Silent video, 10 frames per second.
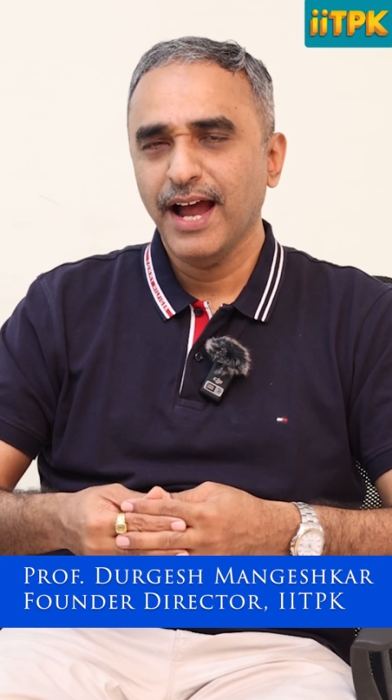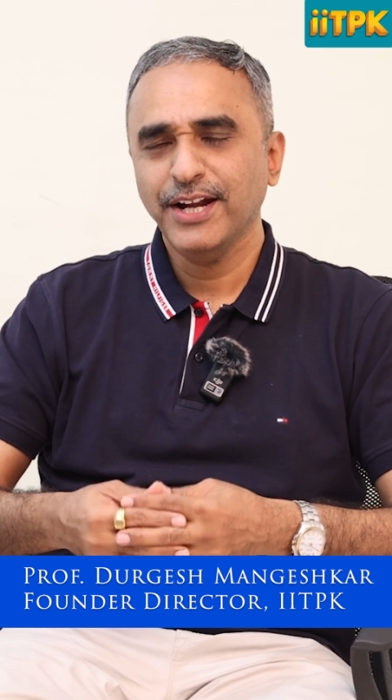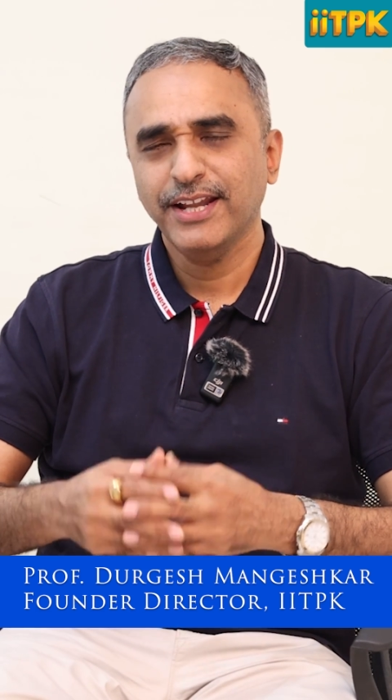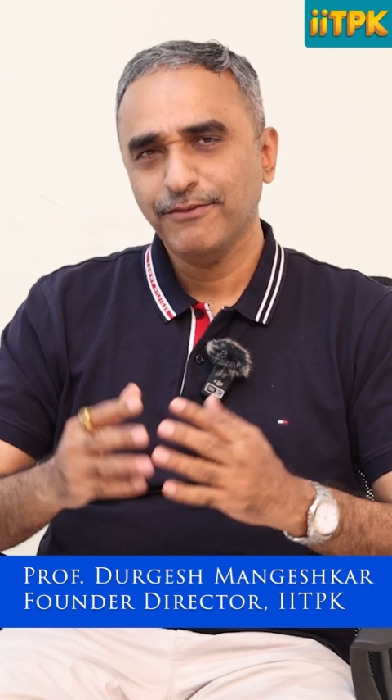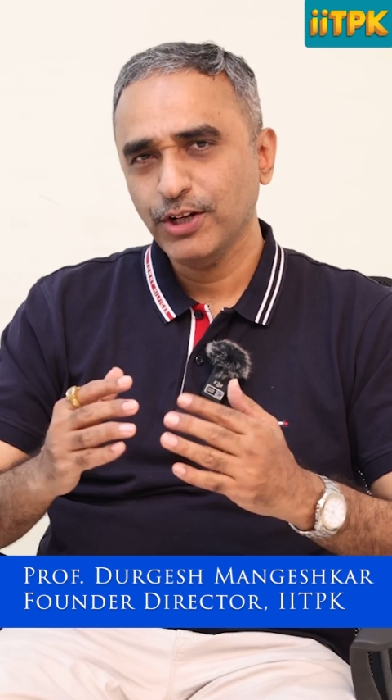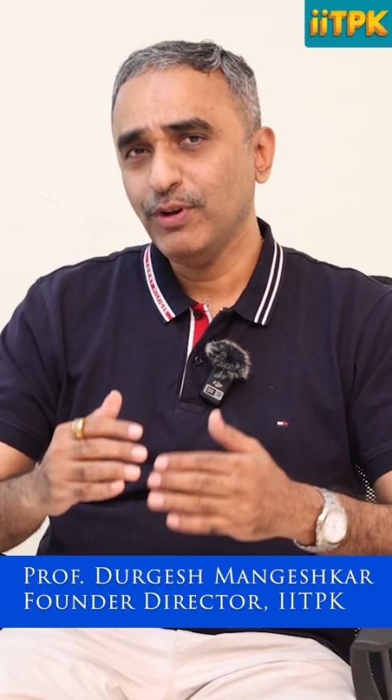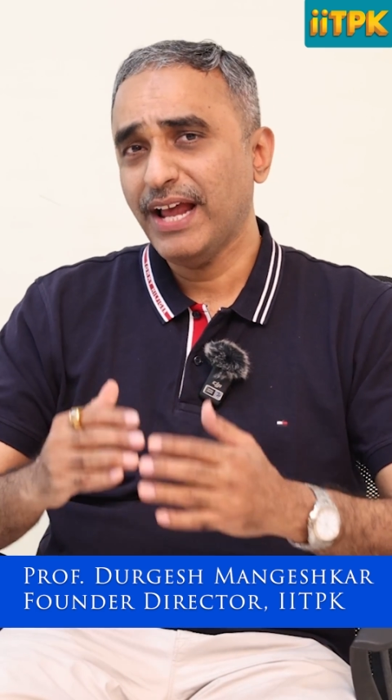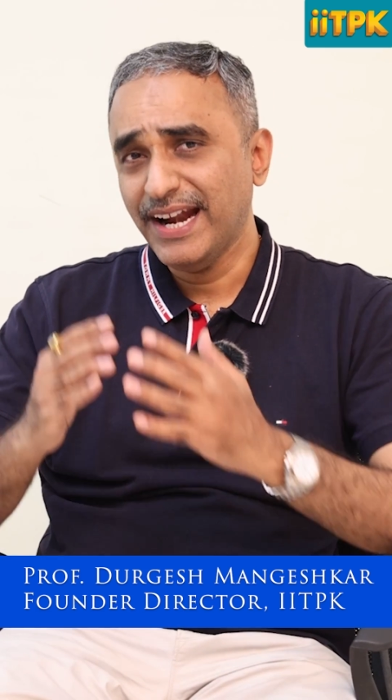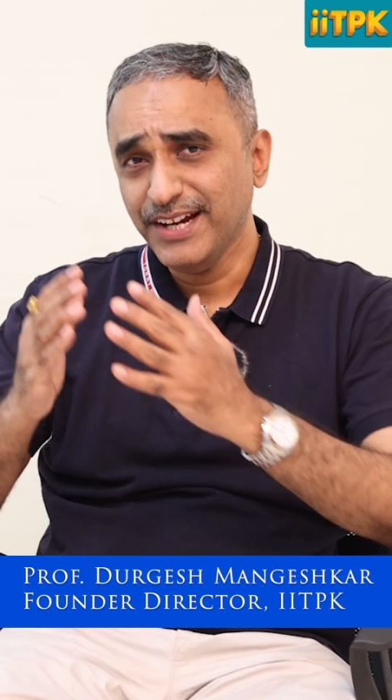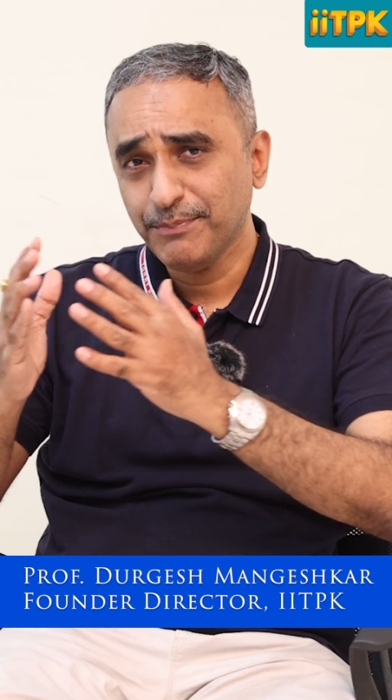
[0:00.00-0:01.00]
and therefore
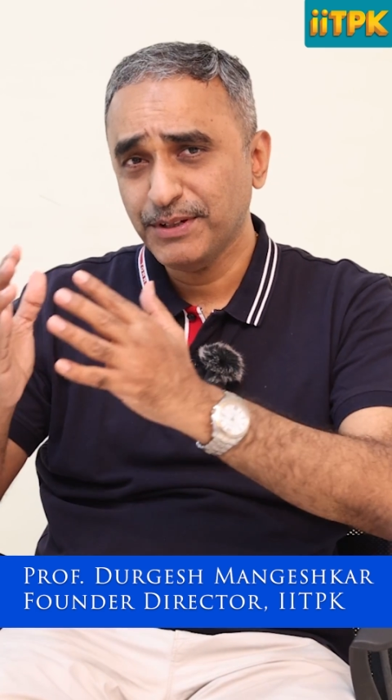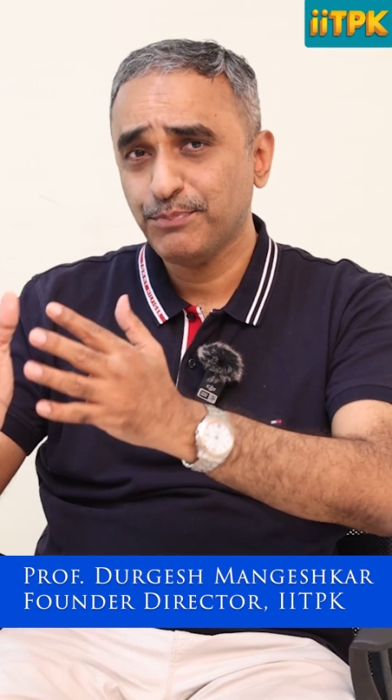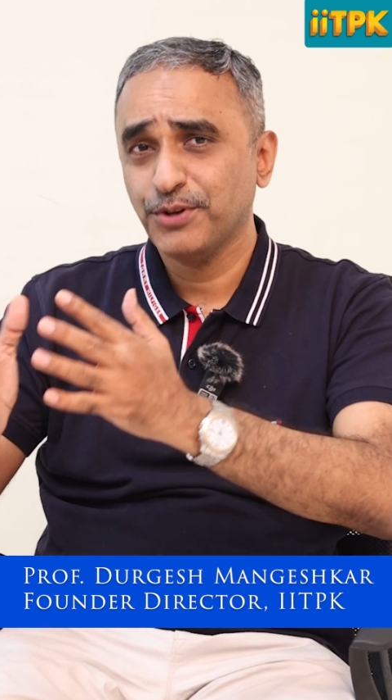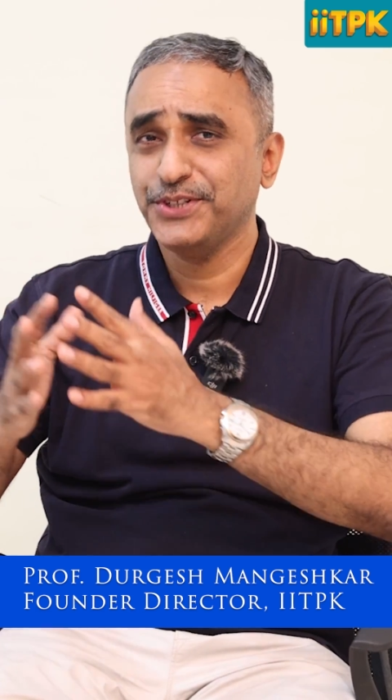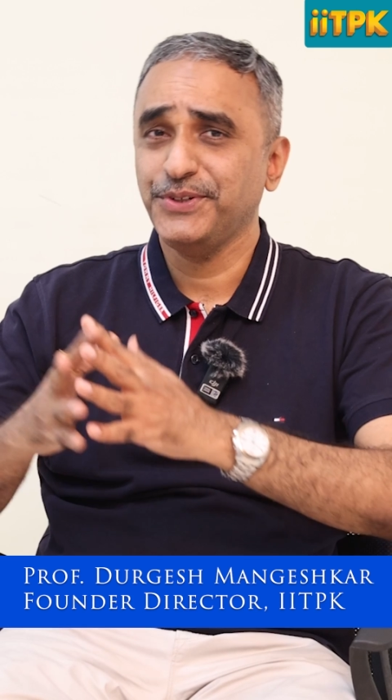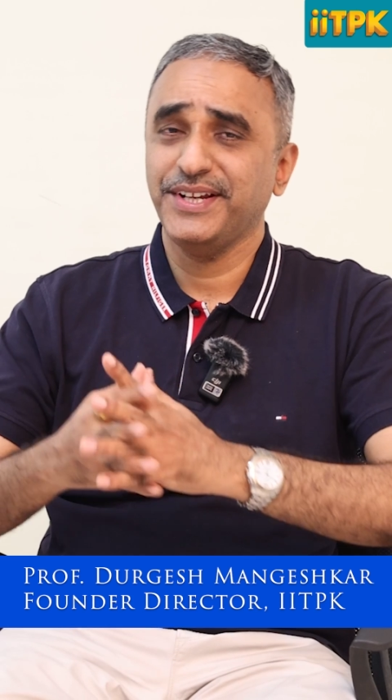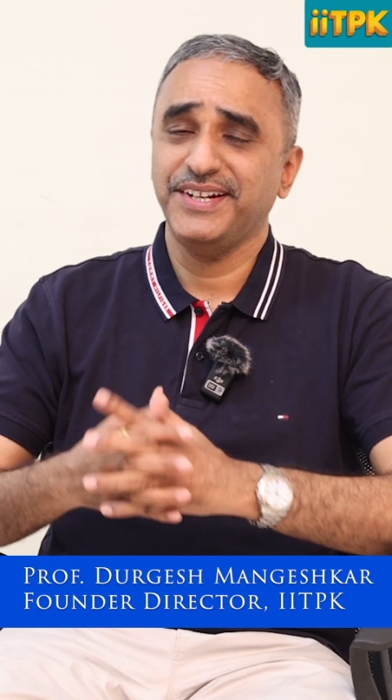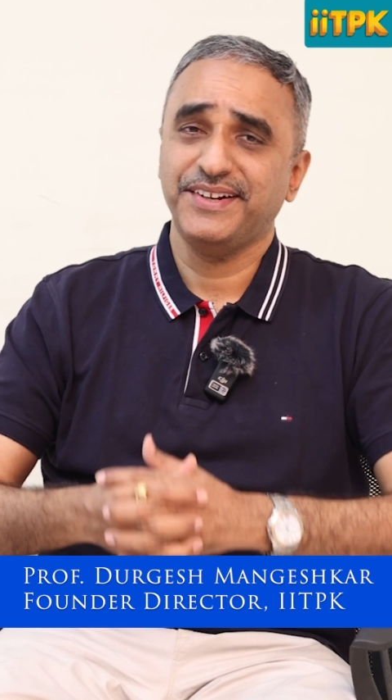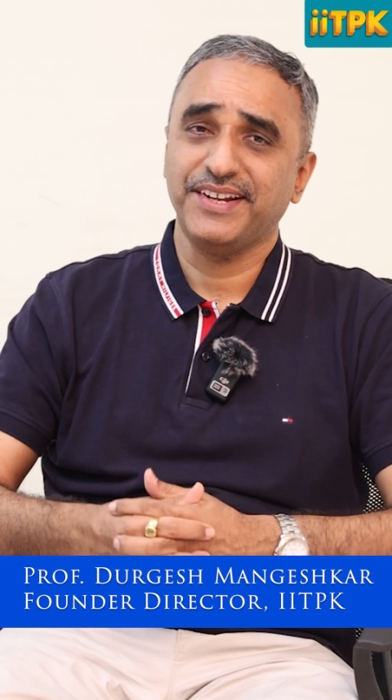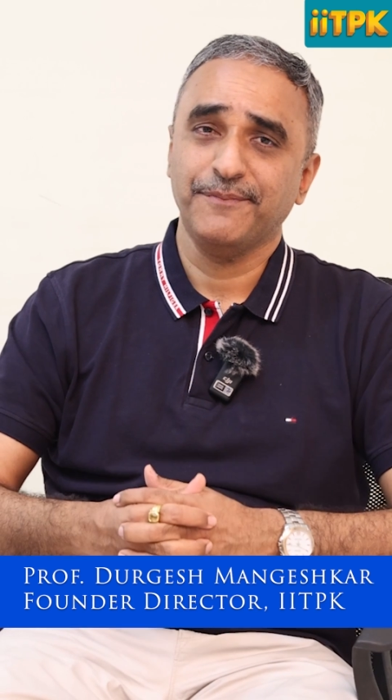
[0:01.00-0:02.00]
you'll end up in positive
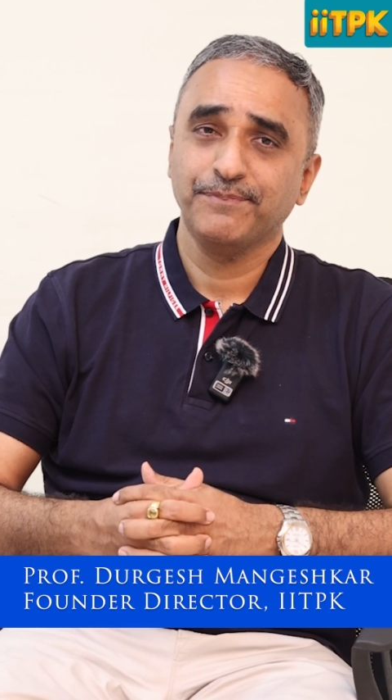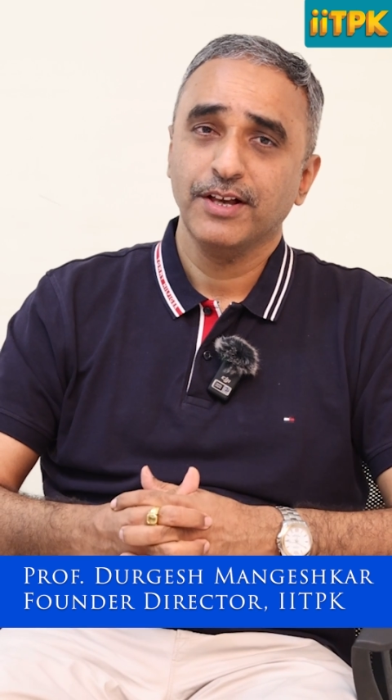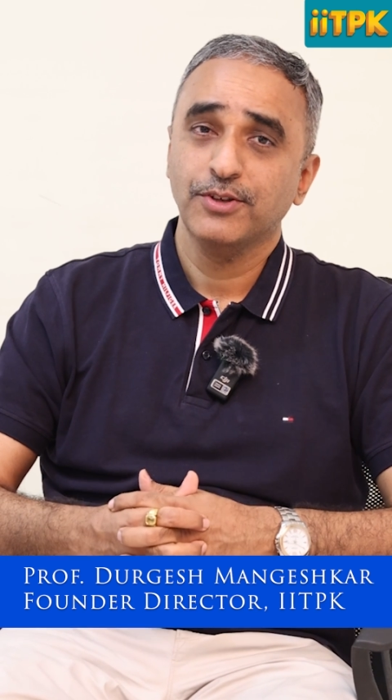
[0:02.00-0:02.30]
territory.